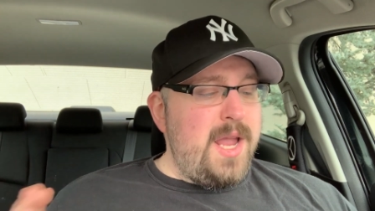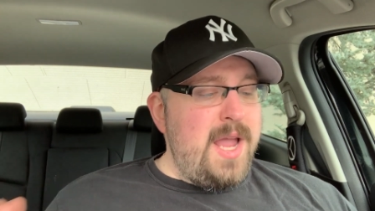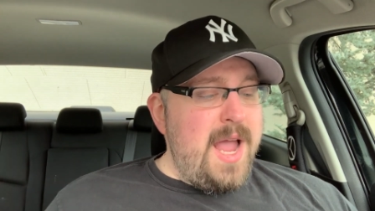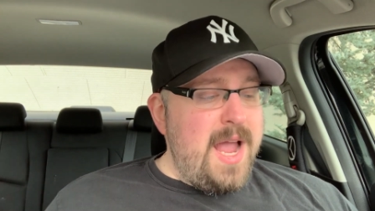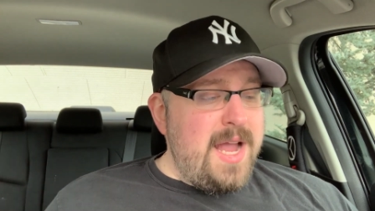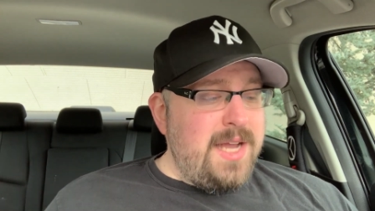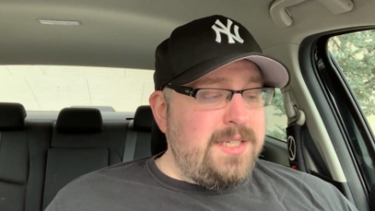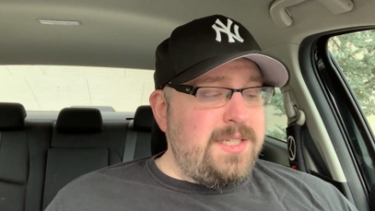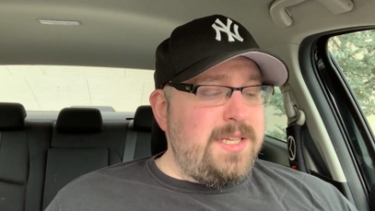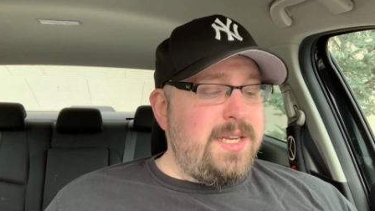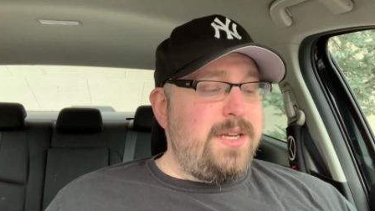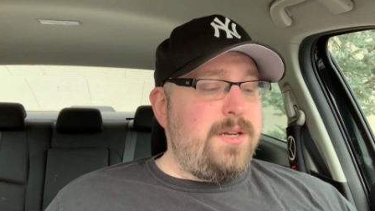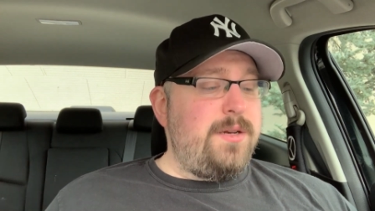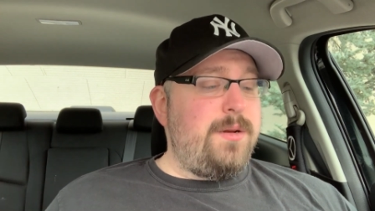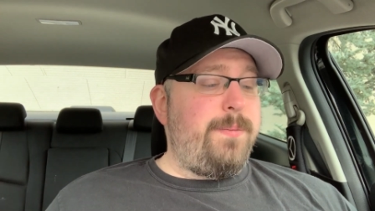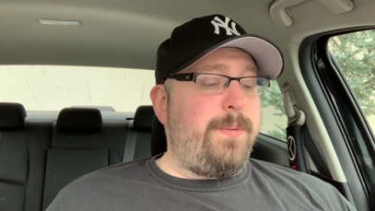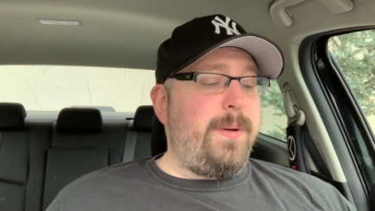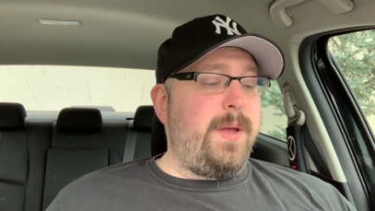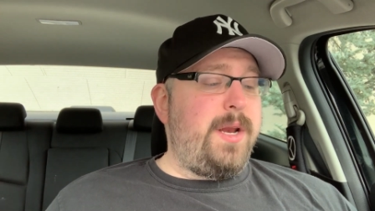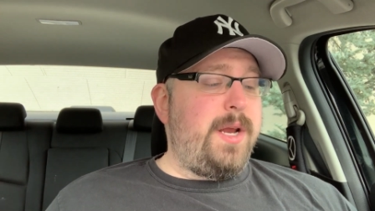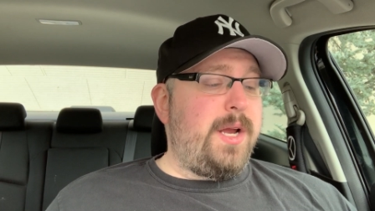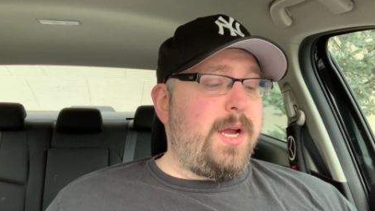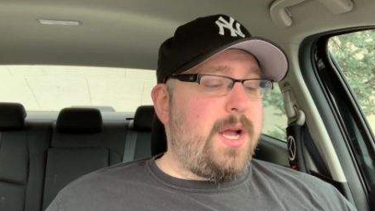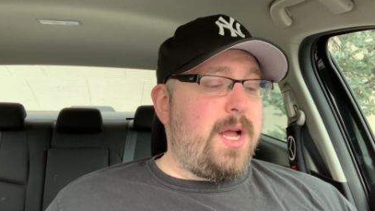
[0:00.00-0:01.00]
As an
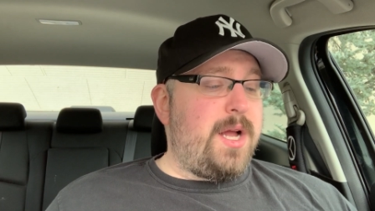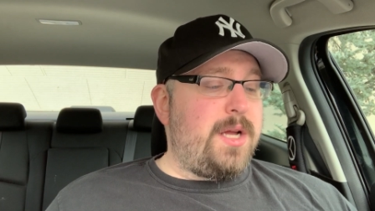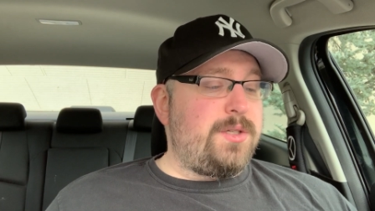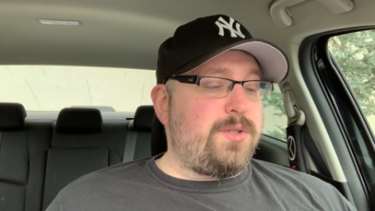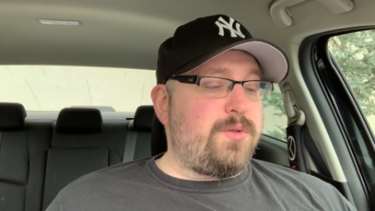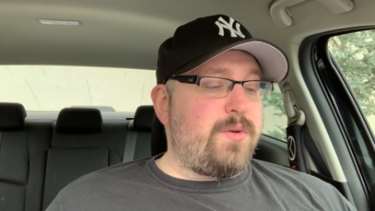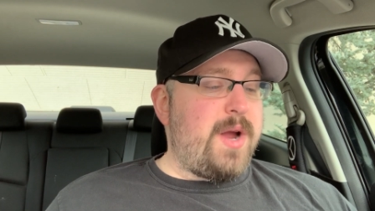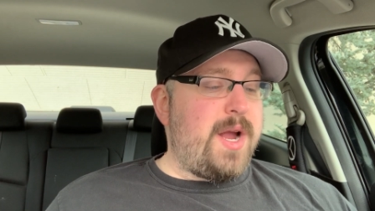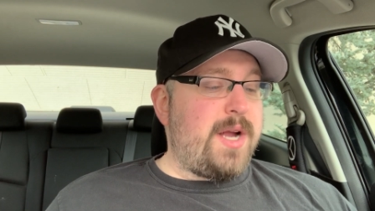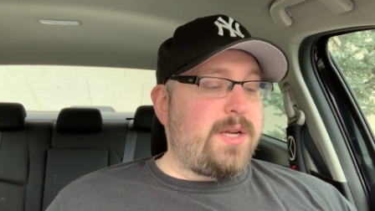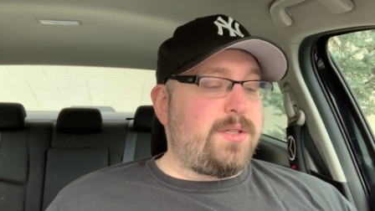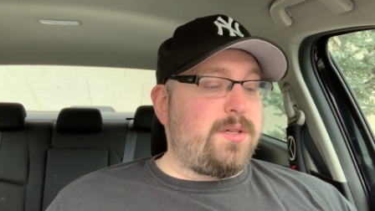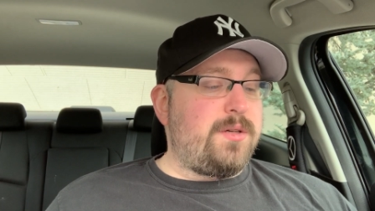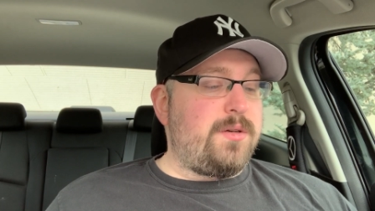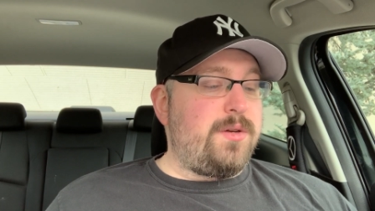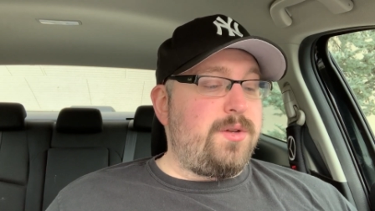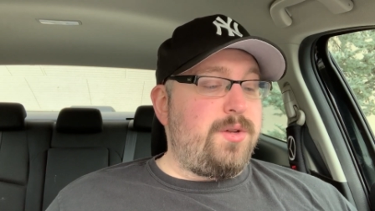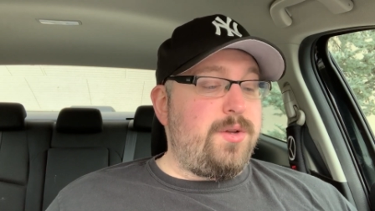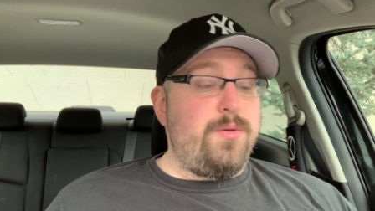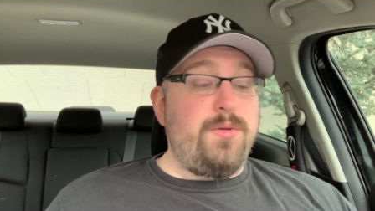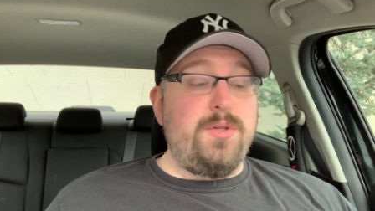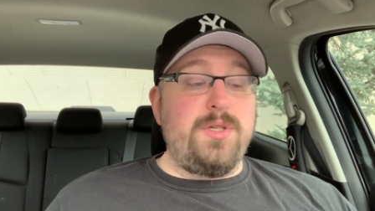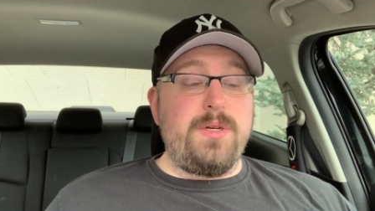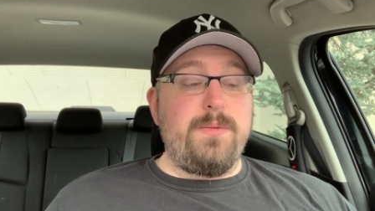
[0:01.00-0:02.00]
independent contractor,
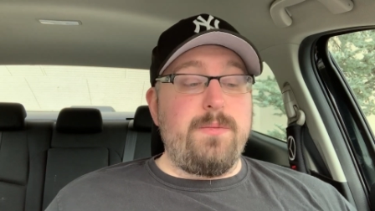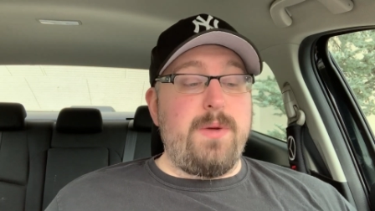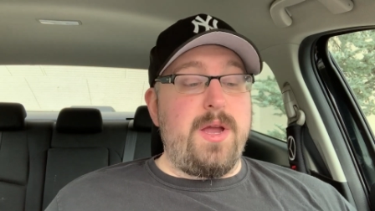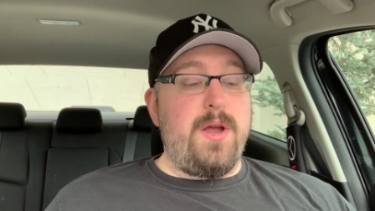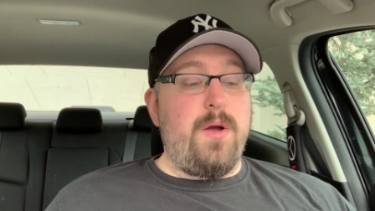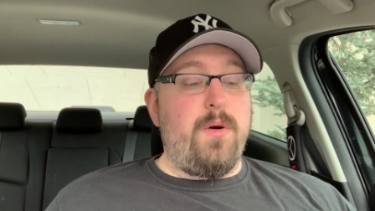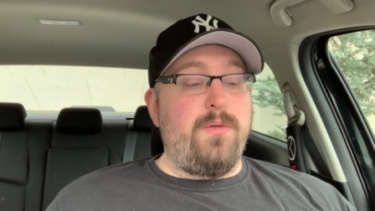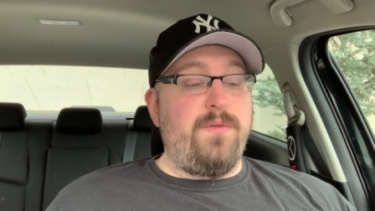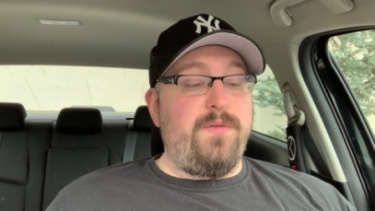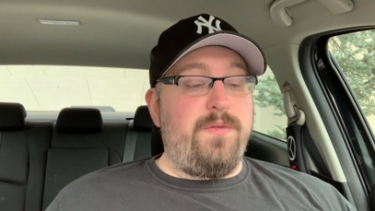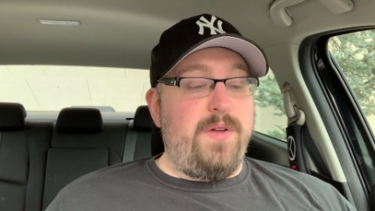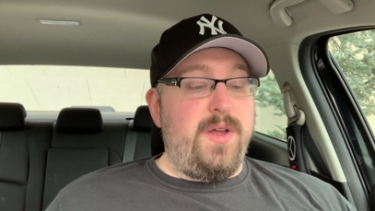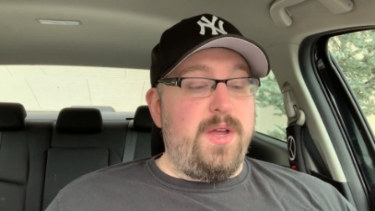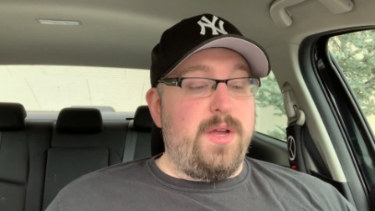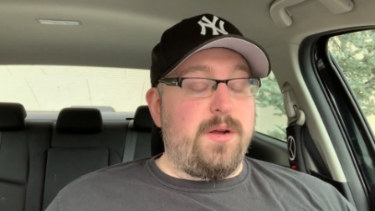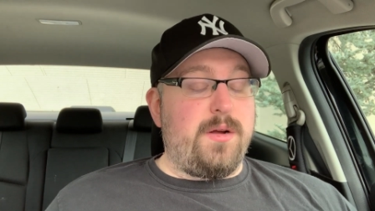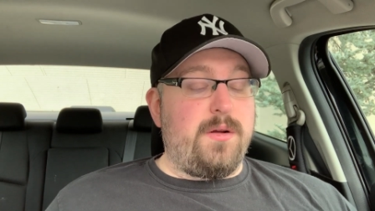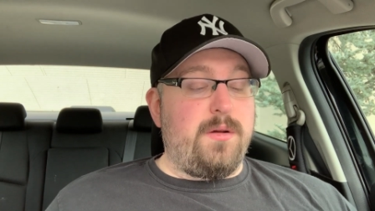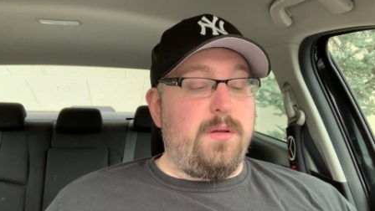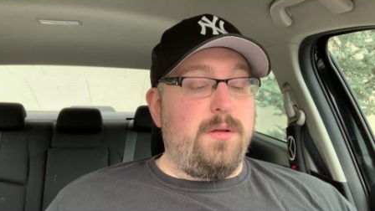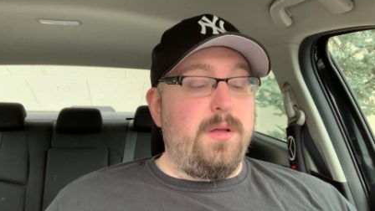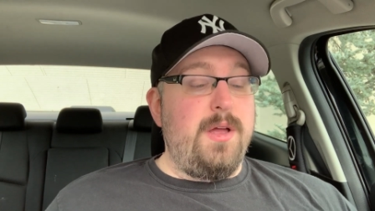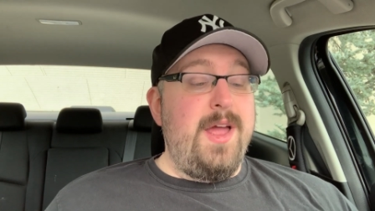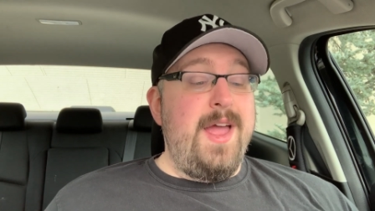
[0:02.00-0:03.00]
using my own
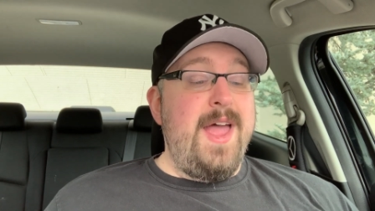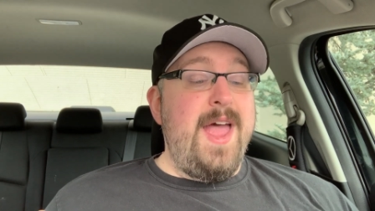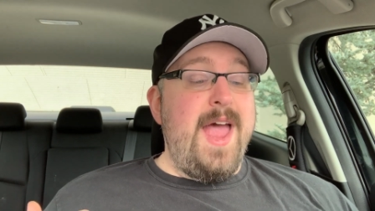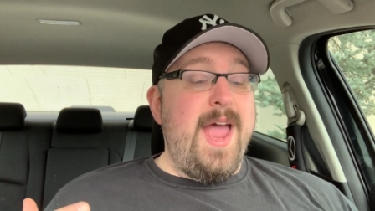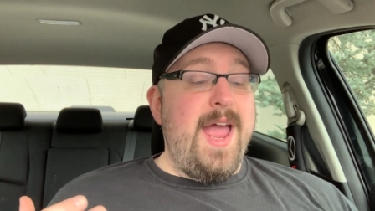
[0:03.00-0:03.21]
vehicle